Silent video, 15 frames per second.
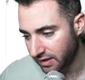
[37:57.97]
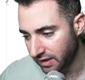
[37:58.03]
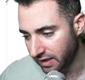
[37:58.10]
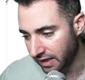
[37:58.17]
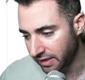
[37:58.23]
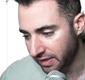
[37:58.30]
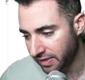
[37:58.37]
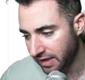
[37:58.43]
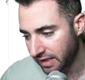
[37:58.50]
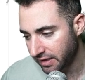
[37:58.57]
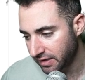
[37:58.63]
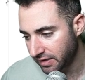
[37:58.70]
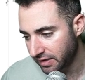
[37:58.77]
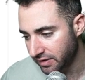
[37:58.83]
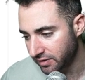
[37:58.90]
I think
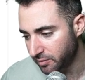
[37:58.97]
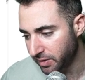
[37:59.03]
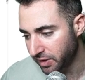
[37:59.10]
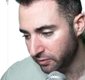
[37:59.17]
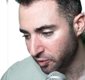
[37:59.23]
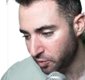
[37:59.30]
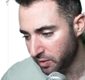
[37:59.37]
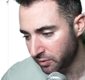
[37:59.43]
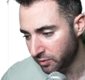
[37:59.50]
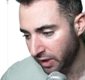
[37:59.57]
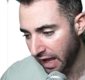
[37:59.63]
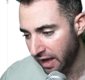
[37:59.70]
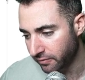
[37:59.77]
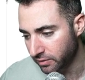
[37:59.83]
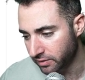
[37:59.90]
he's being a little bit
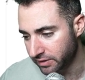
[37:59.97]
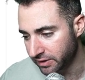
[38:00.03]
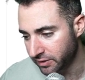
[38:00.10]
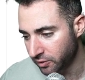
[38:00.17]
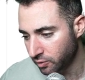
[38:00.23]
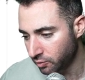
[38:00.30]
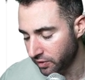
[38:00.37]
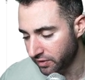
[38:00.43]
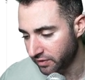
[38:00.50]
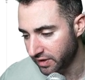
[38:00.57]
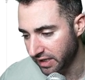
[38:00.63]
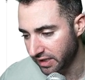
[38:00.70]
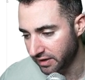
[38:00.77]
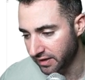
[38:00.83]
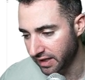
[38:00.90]
cavalier with
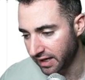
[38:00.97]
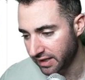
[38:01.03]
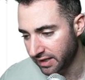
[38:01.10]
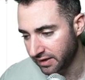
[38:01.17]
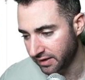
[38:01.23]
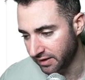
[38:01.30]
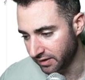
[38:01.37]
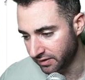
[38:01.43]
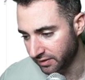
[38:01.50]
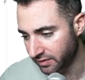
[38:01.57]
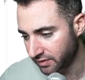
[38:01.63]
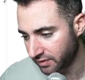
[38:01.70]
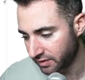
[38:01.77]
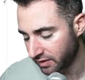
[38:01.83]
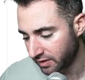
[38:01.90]
stating that it
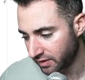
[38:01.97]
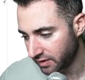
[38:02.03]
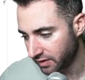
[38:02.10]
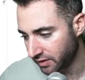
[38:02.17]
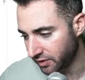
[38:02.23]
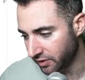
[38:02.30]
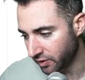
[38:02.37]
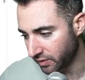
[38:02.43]
is, you know,